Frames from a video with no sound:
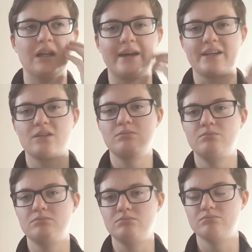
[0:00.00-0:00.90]
like
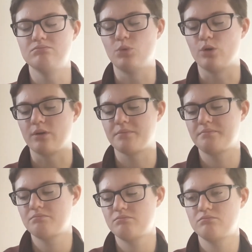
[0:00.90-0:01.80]
more
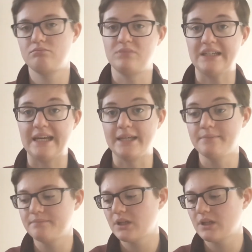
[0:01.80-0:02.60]
gay.